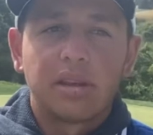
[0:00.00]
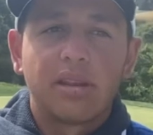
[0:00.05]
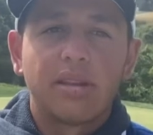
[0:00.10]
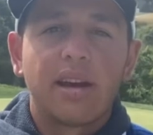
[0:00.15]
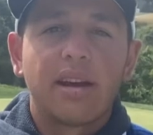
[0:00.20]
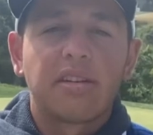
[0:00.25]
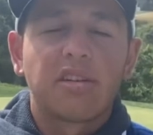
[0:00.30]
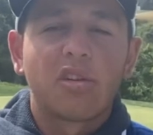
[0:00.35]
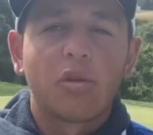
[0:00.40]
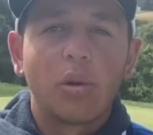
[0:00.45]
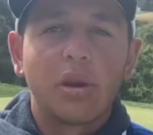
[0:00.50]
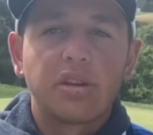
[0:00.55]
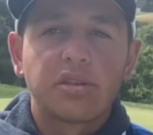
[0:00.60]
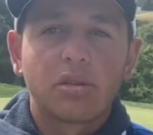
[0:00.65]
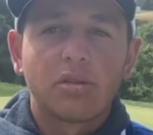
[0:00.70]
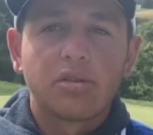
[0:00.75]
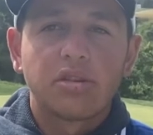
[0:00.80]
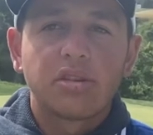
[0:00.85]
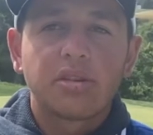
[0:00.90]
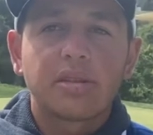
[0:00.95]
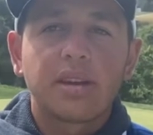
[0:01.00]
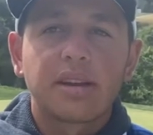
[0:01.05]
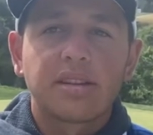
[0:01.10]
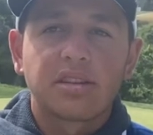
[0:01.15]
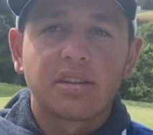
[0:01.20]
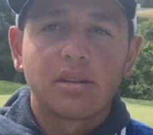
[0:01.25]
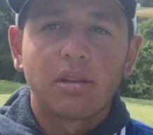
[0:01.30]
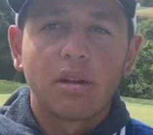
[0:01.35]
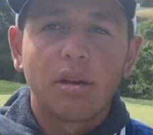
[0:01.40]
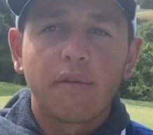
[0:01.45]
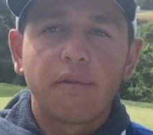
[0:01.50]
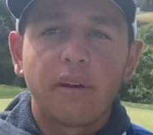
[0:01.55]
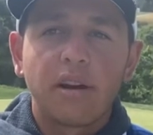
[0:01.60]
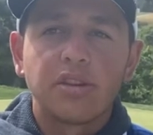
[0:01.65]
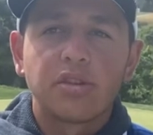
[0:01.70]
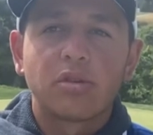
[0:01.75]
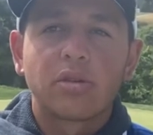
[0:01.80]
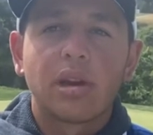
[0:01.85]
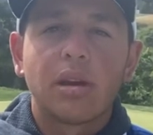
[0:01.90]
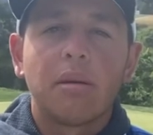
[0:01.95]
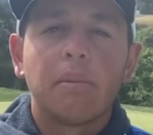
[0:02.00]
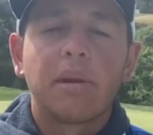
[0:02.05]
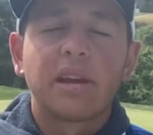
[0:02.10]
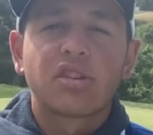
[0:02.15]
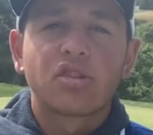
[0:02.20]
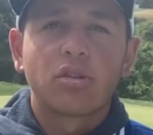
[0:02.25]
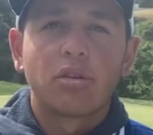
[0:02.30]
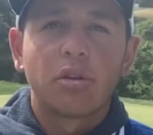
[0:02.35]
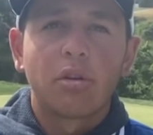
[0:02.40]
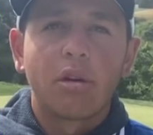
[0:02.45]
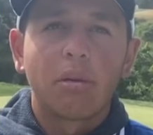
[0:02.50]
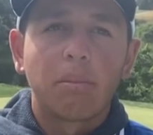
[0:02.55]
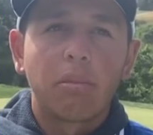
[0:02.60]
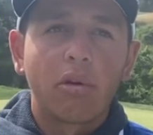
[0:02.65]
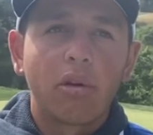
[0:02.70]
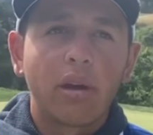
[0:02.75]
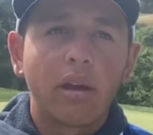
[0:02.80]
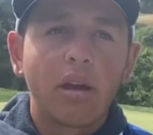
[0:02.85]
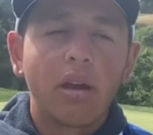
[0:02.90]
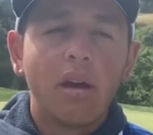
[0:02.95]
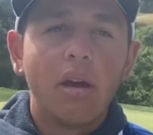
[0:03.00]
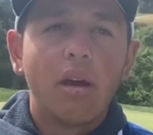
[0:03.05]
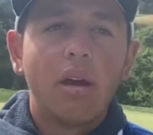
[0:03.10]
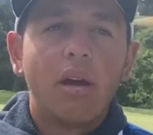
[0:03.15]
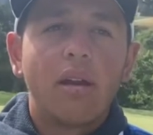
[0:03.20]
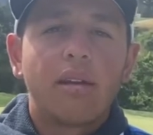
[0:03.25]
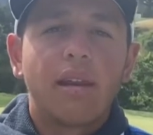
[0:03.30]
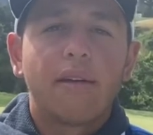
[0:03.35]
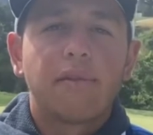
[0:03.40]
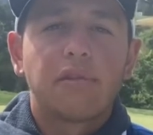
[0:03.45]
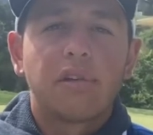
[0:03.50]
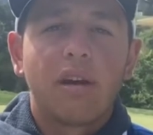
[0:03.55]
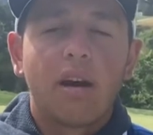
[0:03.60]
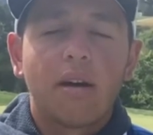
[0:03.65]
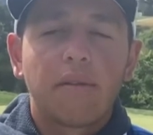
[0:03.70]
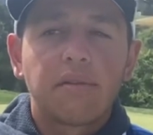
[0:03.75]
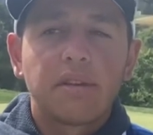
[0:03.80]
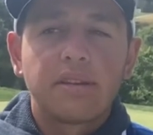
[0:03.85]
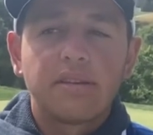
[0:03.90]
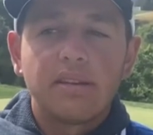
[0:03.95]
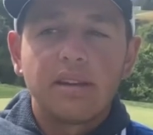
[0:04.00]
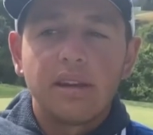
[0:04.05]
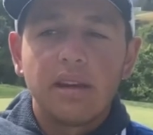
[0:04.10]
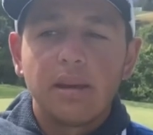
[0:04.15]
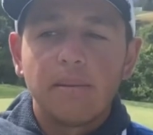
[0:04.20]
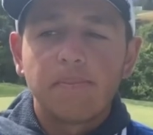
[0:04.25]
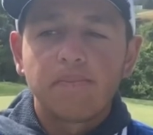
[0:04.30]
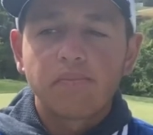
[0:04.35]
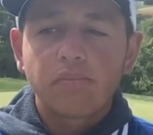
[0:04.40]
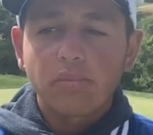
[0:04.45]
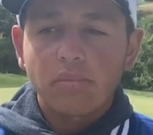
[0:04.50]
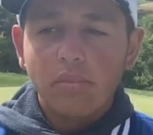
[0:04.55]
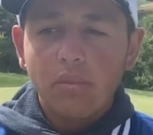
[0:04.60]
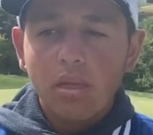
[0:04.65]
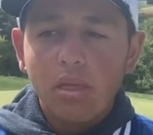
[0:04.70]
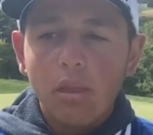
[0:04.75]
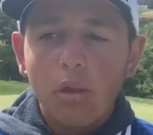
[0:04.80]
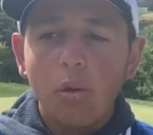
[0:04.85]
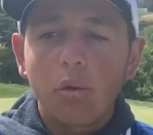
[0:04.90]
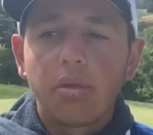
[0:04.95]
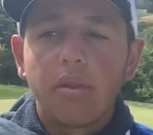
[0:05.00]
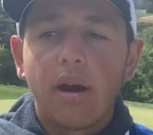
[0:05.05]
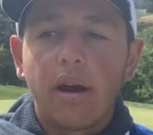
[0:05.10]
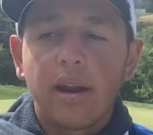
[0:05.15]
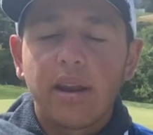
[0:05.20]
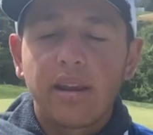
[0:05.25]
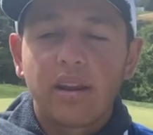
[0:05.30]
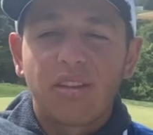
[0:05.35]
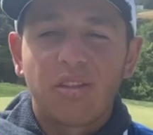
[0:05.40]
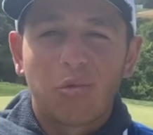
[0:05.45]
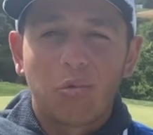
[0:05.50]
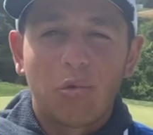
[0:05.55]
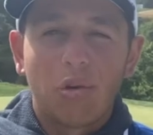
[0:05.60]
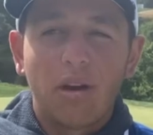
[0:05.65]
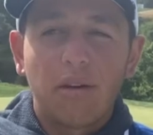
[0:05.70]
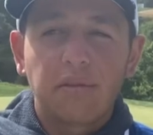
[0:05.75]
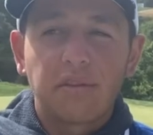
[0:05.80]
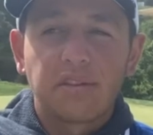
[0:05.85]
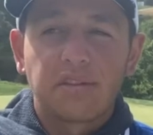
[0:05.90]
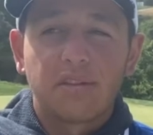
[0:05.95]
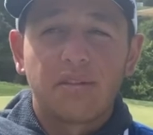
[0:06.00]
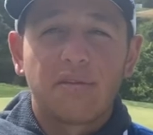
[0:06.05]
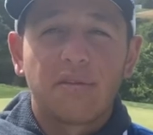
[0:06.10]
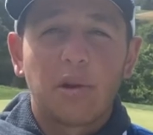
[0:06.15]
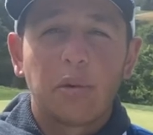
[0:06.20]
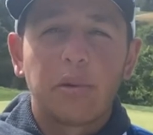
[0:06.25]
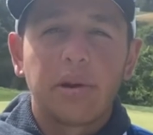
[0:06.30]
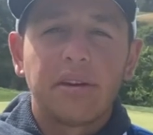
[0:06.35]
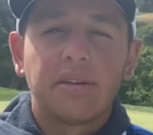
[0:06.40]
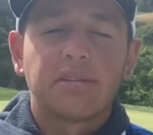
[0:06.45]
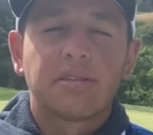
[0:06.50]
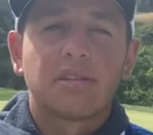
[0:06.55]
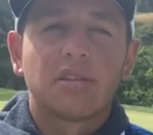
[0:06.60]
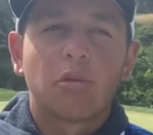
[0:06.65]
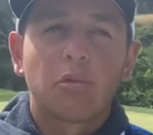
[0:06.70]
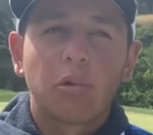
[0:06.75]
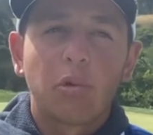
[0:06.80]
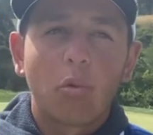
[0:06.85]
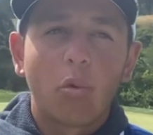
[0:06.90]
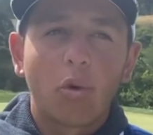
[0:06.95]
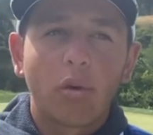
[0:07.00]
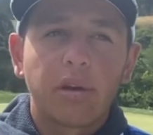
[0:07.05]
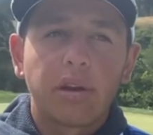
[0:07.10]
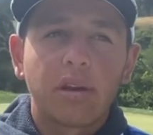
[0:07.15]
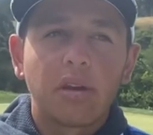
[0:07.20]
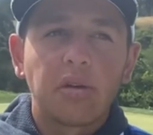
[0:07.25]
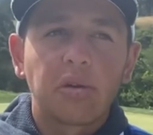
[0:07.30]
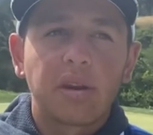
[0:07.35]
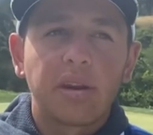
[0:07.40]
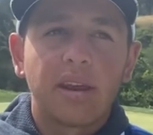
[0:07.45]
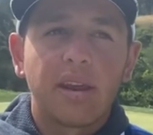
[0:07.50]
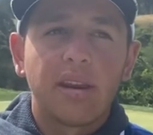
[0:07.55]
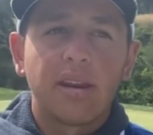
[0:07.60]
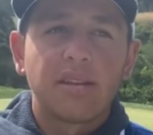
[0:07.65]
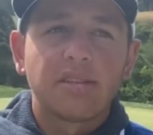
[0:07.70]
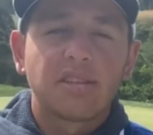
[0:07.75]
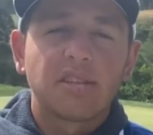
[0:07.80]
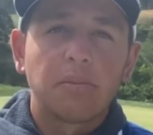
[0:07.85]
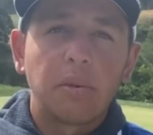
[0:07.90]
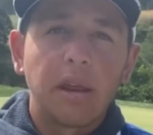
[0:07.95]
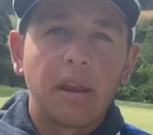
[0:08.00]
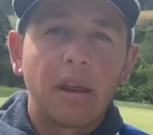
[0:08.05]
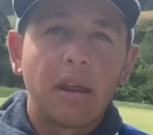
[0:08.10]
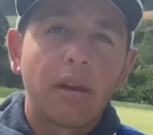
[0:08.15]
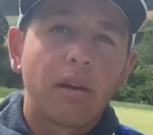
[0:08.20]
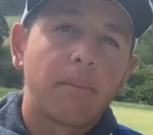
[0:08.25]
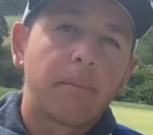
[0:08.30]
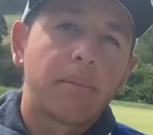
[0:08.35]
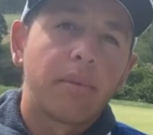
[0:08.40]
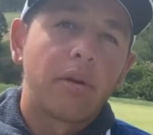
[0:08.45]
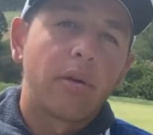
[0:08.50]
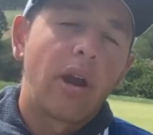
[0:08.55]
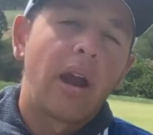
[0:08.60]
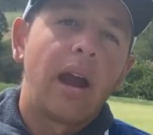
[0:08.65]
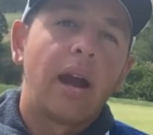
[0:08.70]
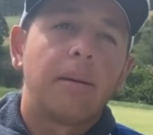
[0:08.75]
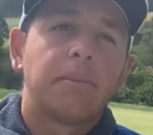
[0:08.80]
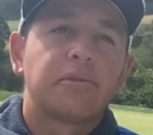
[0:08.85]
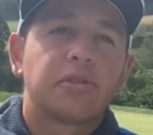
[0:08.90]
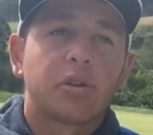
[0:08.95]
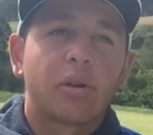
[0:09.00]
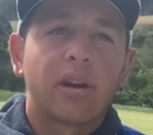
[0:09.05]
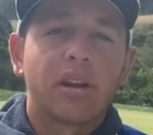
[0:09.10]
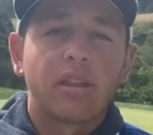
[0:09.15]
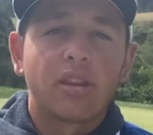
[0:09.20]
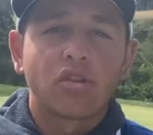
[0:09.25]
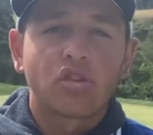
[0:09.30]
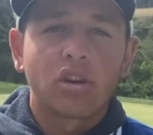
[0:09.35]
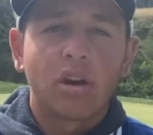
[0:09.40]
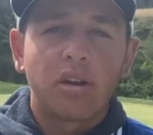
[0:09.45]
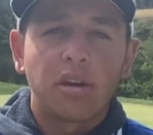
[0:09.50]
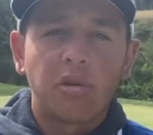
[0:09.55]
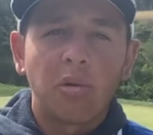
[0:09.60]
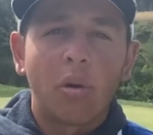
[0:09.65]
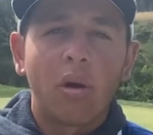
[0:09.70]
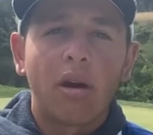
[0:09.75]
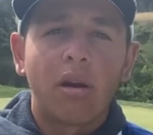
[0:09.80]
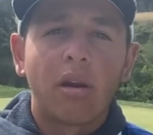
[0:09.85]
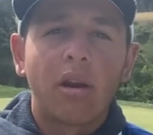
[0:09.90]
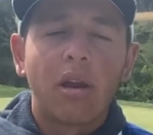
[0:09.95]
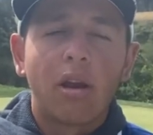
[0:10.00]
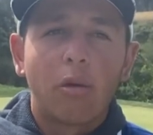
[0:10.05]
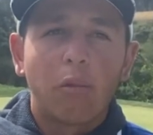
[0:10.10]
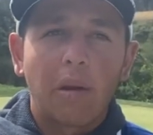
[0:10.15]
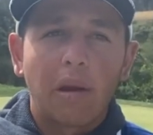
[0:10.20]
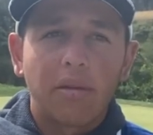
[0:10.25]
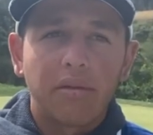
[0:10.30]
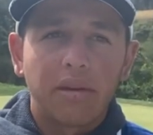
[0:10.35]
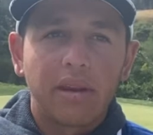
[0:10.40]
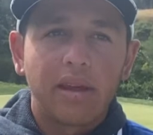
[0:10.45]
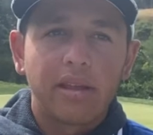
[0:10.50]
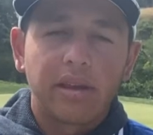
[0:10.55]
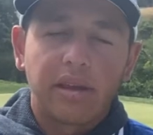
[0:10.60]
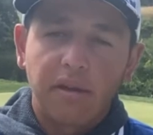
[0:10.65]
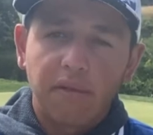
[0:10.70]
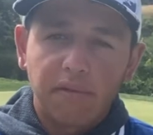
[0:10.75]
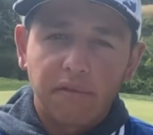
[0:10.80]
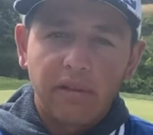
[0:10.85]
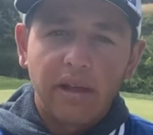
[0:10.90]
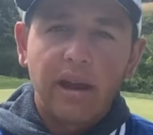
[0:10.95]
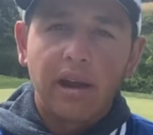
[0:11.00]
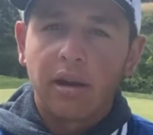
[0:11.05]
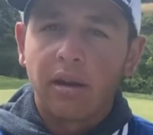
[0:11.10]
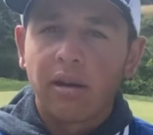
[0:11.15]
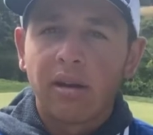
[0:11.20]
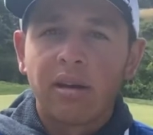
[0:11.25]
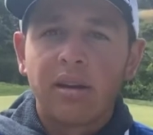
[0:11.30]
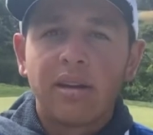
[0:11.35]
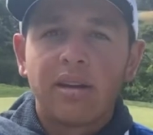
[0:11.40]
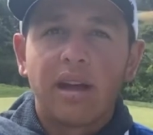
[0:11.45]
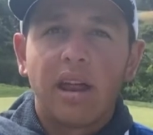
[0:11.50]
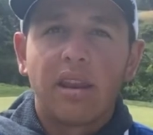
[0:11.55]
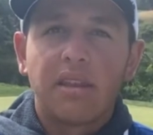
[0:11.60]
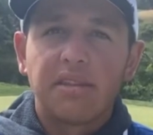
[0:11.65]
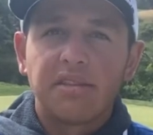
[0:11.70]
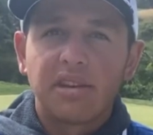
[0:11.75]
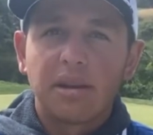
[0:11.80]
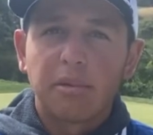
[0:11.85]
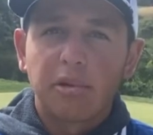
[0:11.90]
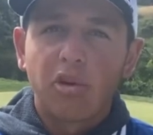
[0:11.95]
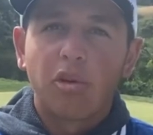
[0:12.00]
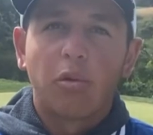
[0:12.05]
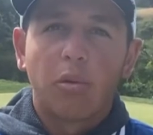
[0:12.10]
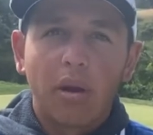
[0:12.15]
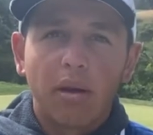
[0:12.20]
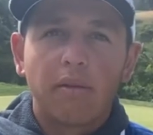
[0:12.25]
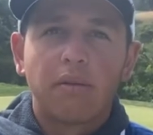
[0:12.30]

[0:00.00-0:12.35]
in that degree. So it just like solidifies your game, make sure you're on point. Definitely off the tee, and not hitting in the rough, because the fairway is so rewarding. You can hit it, spin it, perhaps, or hit the shot you want, rather than hit like a flyer out of the typical rough.